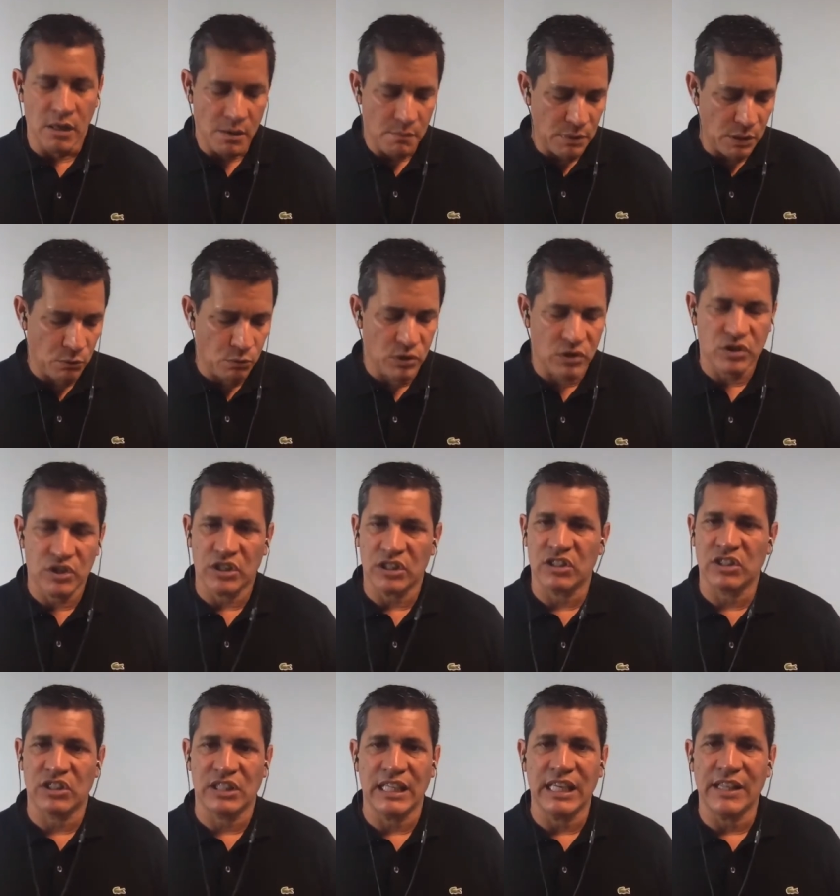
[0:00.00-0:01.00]
But we're
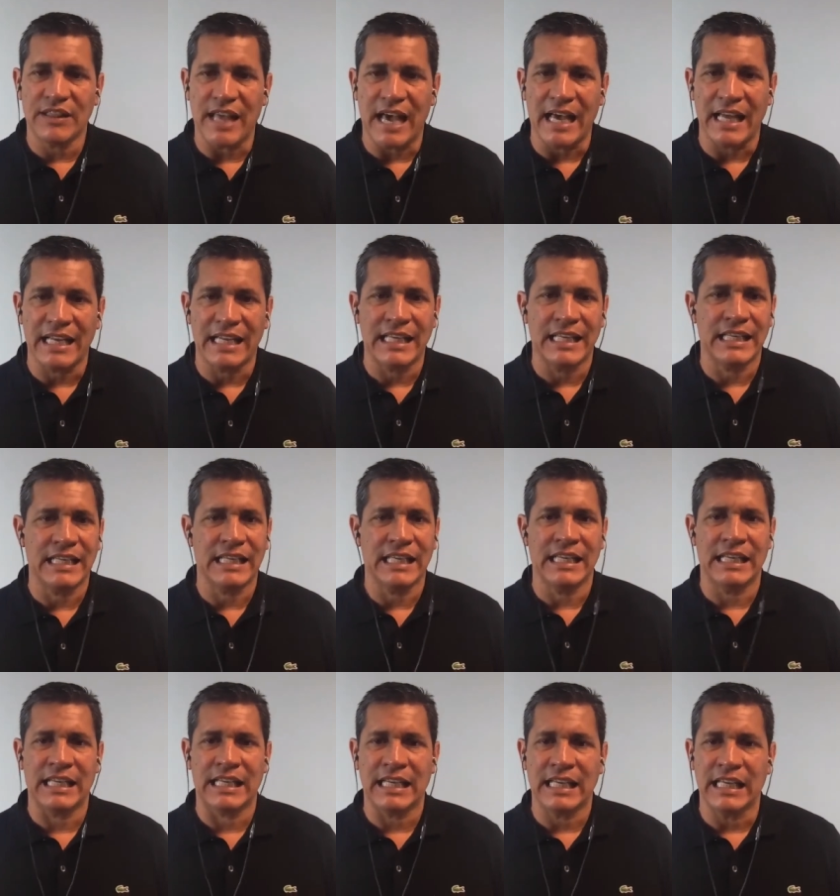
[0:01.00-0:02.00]
just seeing that.
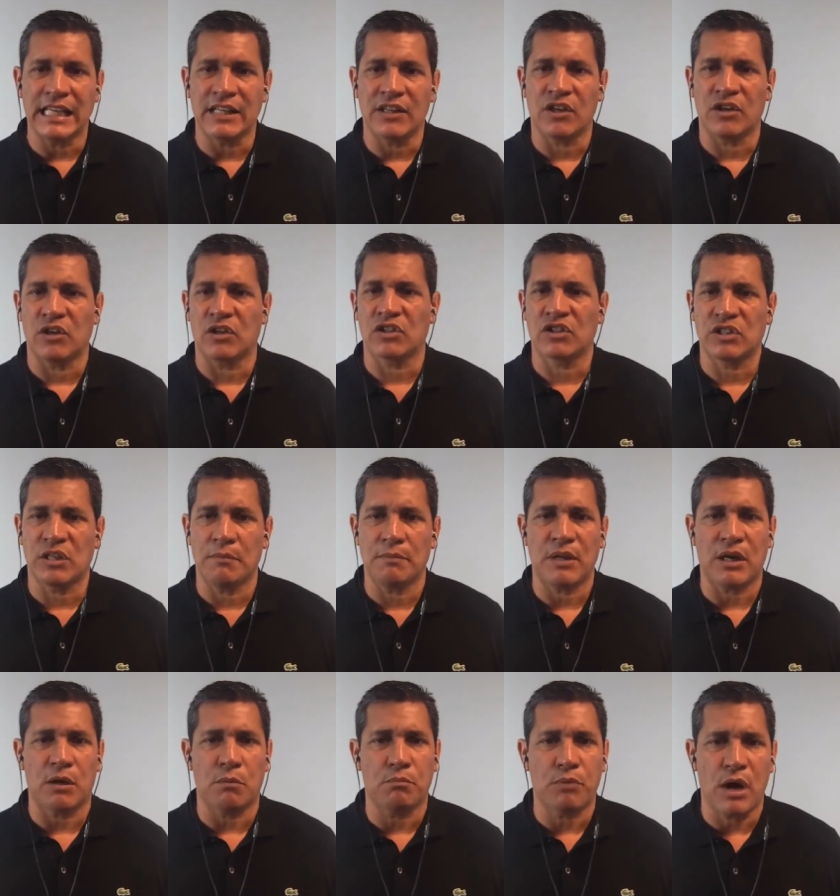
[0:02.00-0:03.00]
And again, there are some that
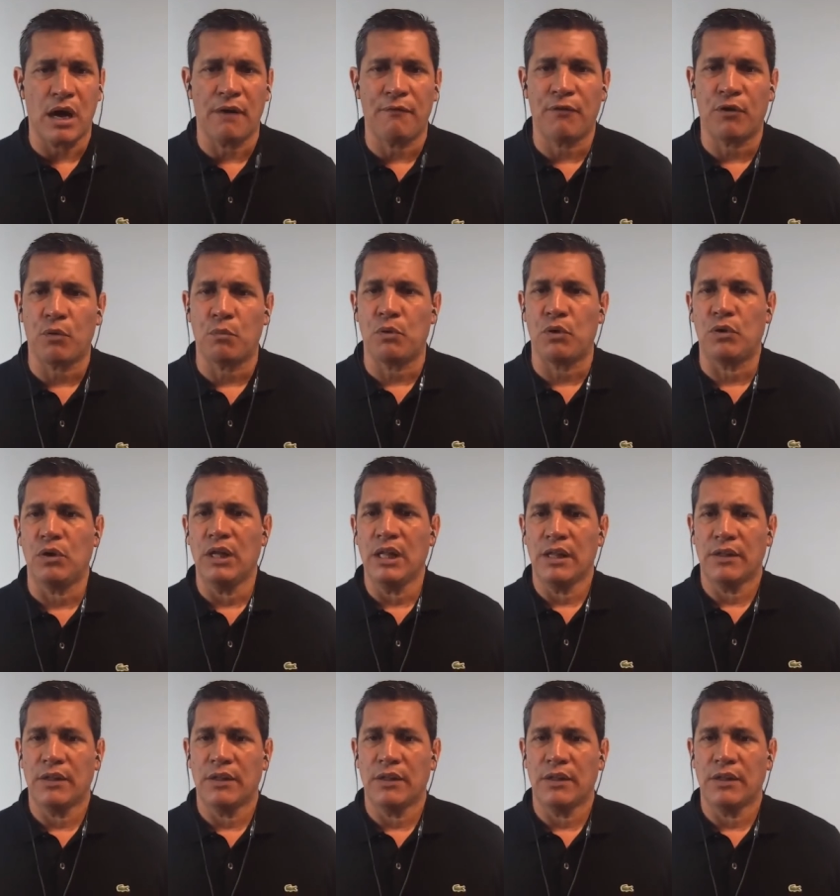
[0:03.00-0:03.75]
are profitable.